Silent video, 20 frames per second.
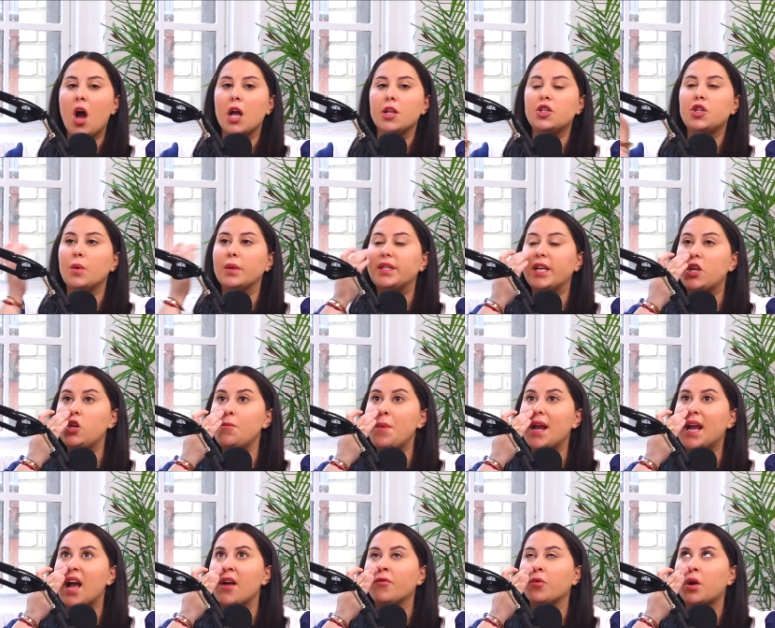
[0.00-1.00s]
So it's like you make
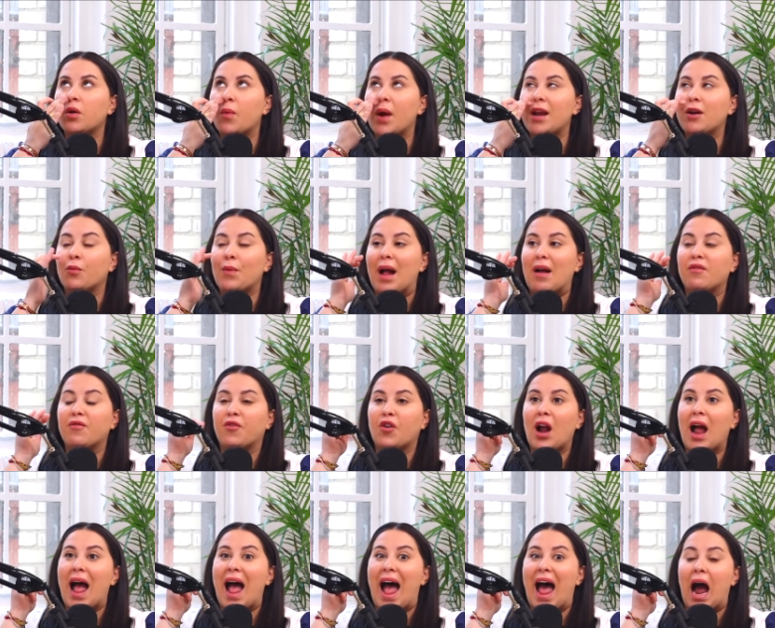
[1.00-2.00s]
everyone wait around for
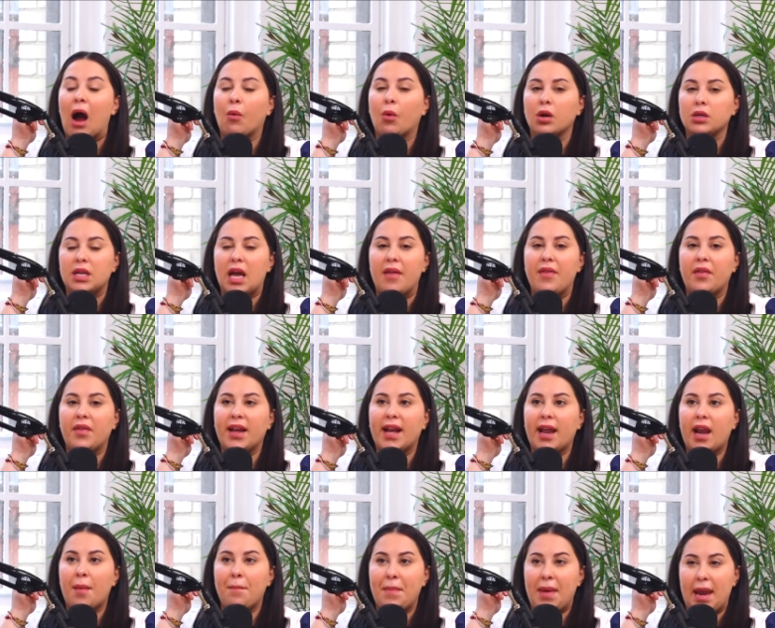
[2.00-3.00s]
hours and then they get
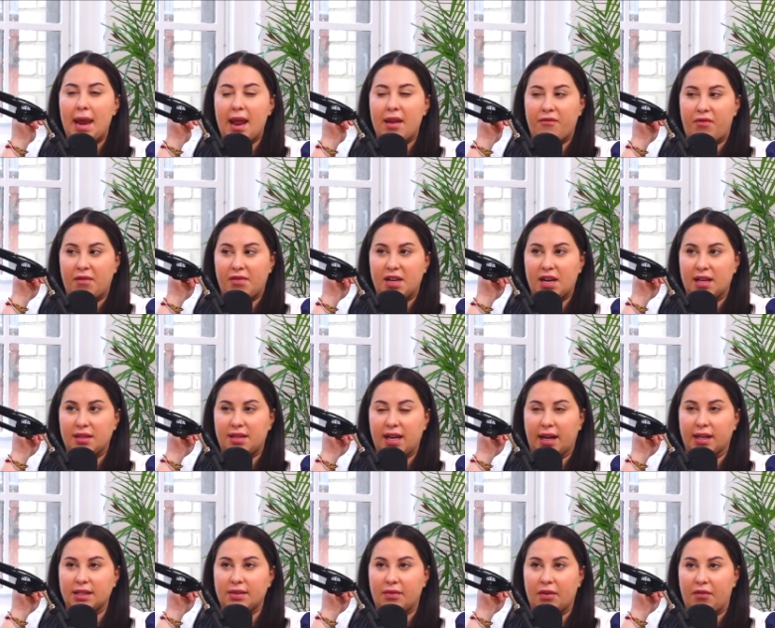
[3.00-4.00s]
a minute and 59
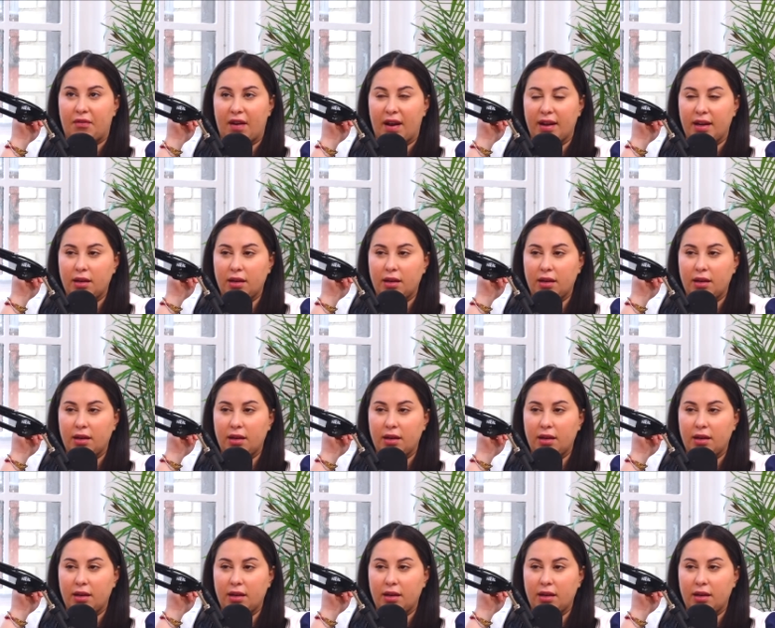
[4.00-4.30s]
seconds of a fight.